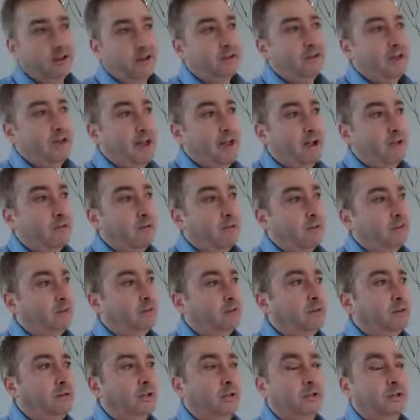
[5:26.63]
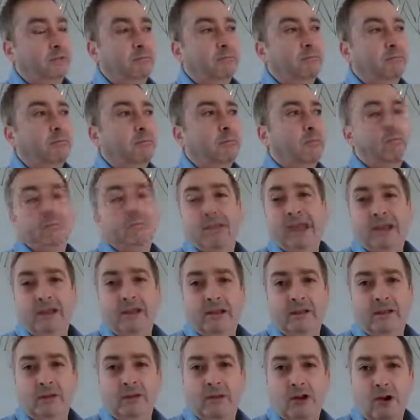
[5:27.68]
And now you can
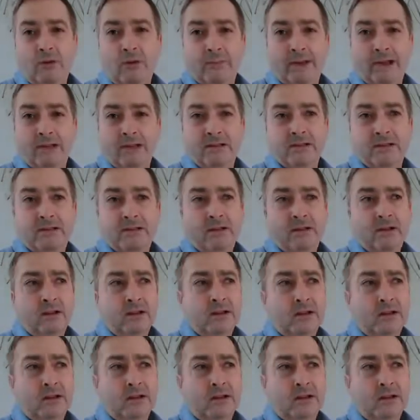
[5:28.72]
make a comment